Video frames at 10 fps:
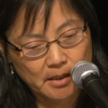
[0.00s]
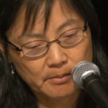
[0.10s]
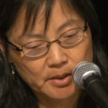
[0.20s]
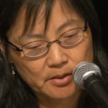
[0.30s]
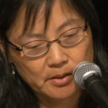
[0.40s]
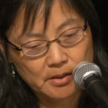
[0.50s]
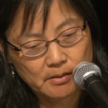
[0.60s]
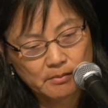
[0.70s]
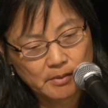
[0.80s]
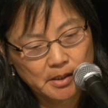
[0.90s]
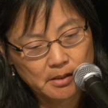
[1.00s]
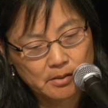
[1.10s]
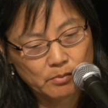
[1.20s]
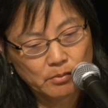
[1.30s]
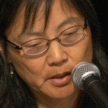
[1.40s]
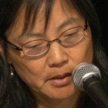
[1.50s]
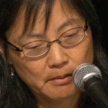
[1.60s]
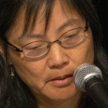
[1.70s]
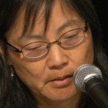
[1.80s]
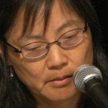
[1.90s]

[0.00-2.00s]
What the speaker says: I'm just going to read this one